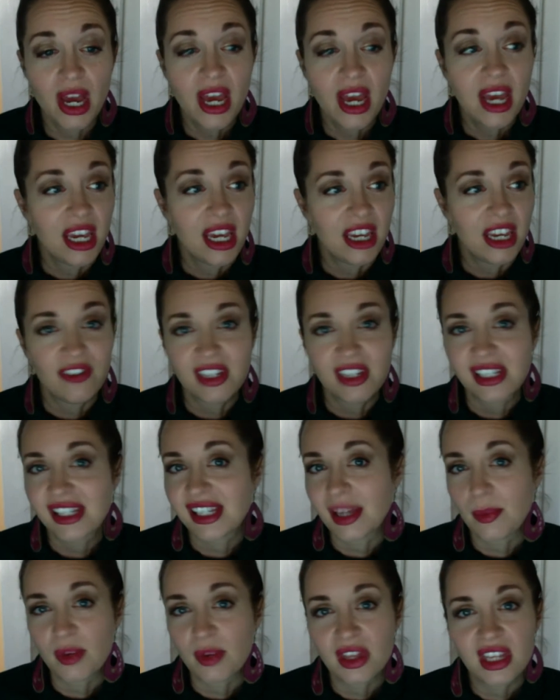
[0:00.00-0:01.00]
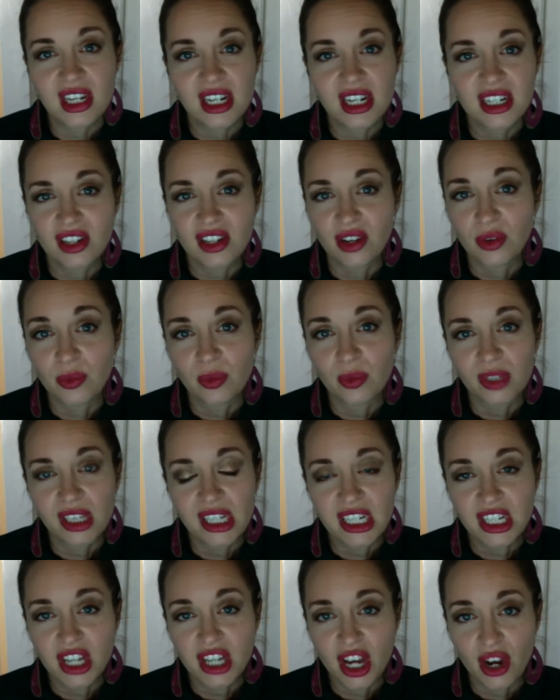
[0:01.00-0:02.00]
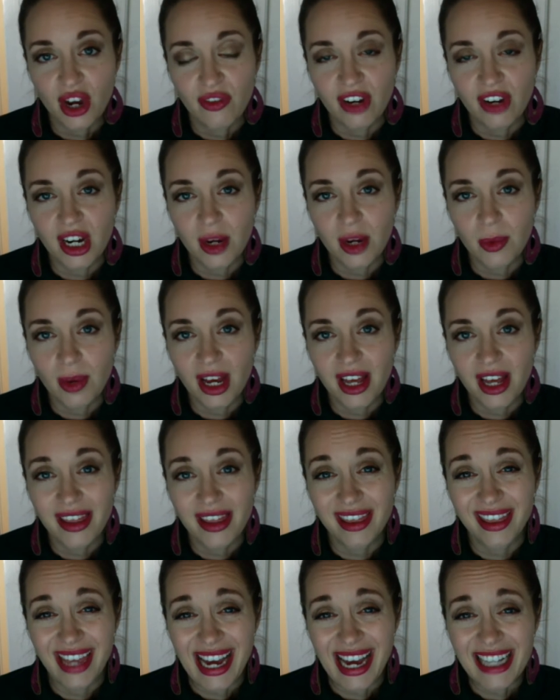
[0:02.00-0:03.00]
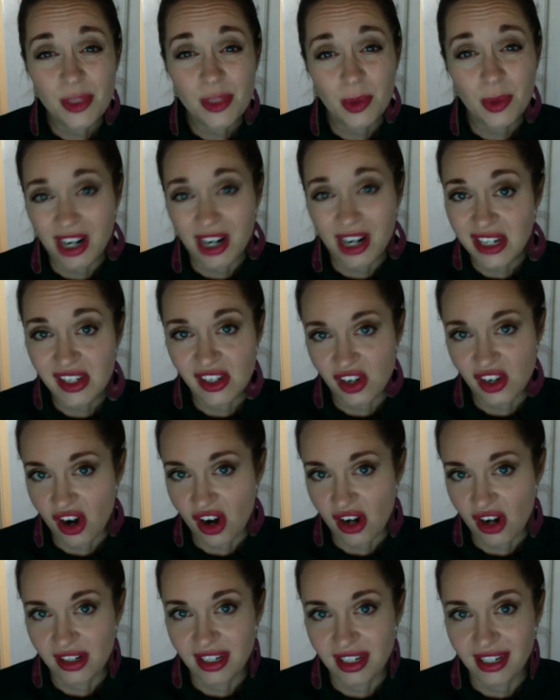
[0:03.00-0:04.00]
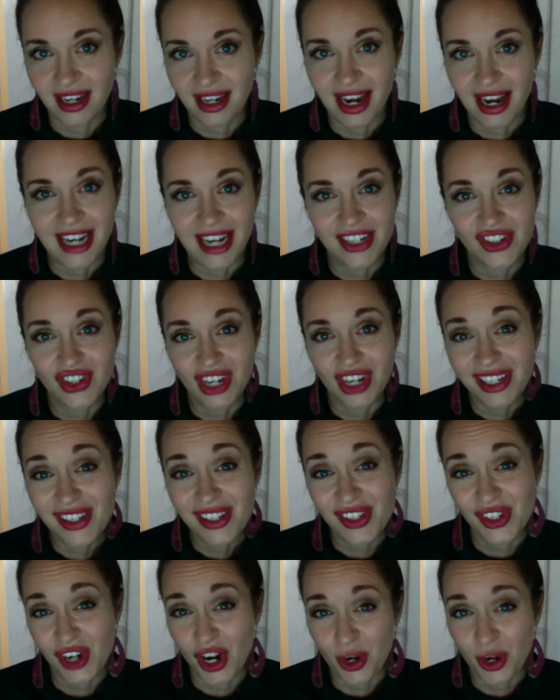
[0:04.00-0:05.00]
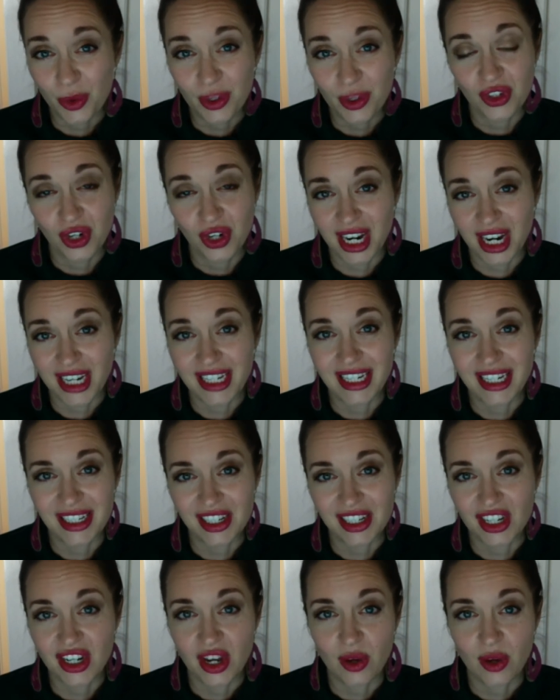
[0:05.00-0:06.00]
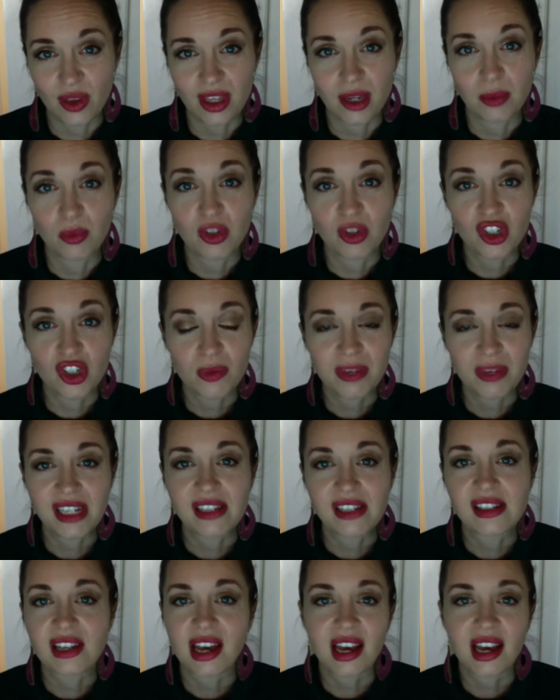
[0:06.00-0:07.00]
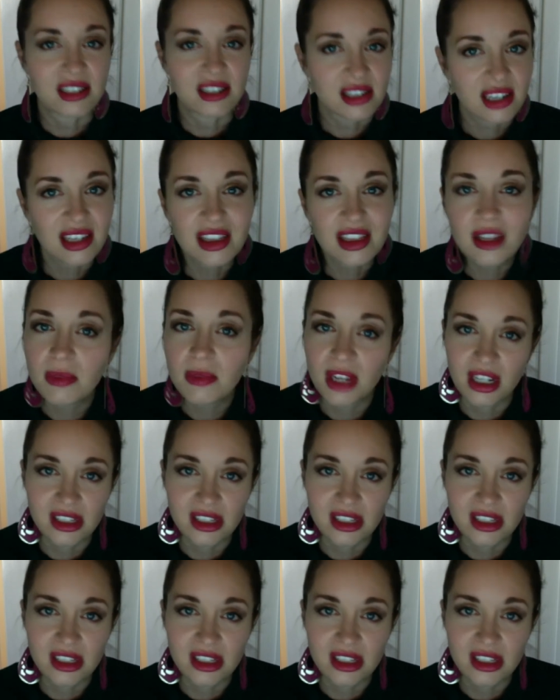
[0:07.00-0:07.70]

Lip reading: if it's someone that I don't really know very well, that's where I start. I just start with trying to get to know them, which means asking them lots